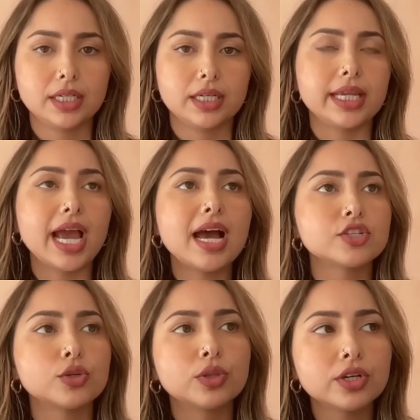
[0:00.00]
Yeah. So
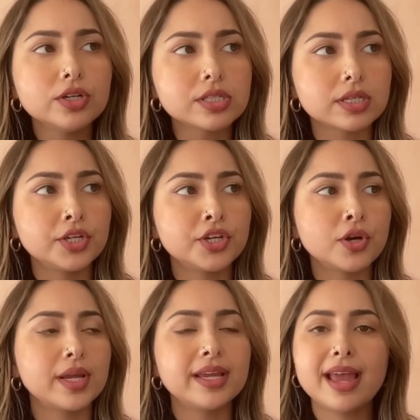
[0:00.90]
there's, you know,
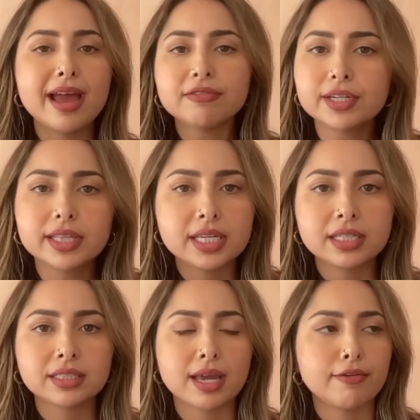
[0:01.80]
everything in
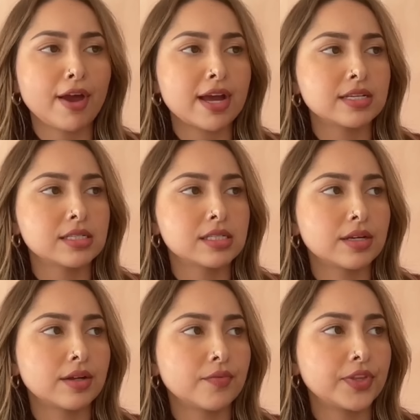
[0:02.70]
life has
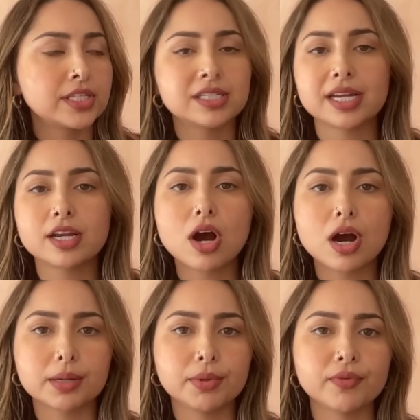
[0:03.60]
is a
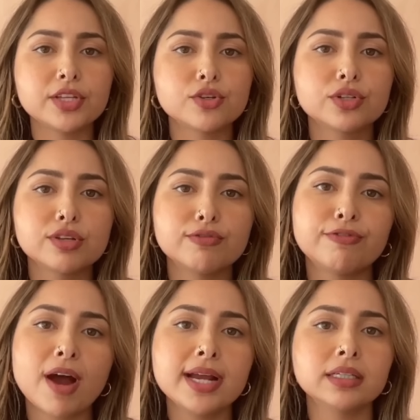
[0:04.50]
dichotomy, right? So there's a
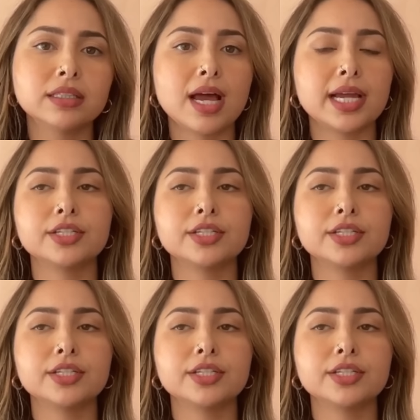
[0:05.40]
fine mm-hmm. line.